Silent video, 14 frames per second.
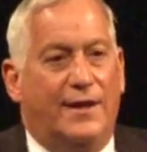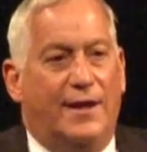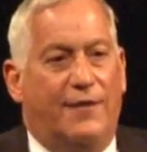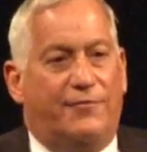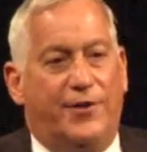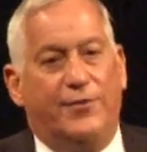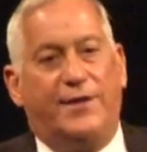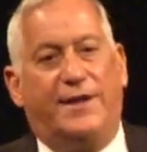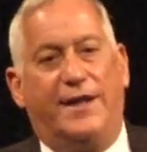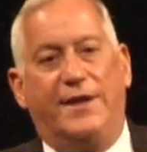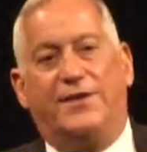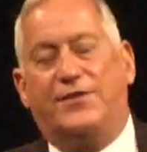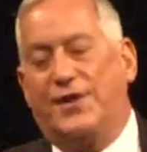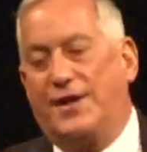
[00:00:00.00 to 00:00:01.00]
a few
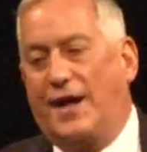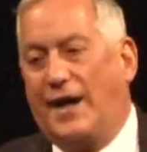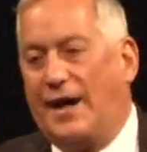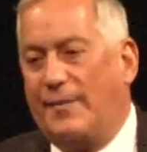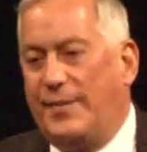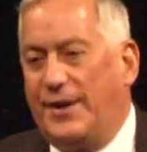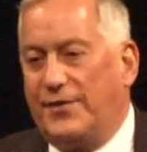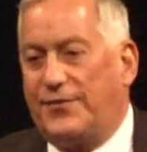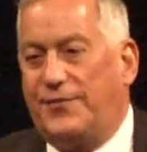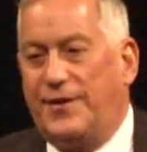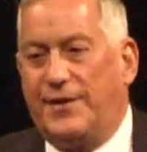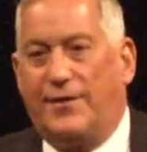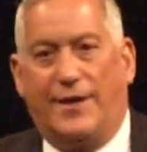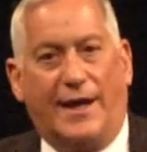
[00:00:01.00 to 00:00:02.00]
geeks and hobbyists
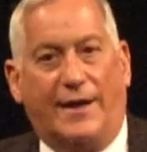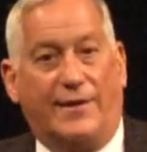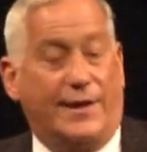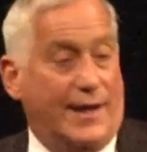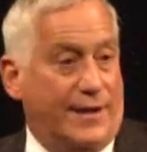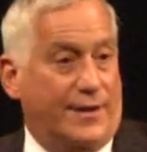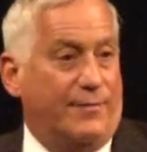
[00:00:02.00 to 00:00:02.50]
figure out how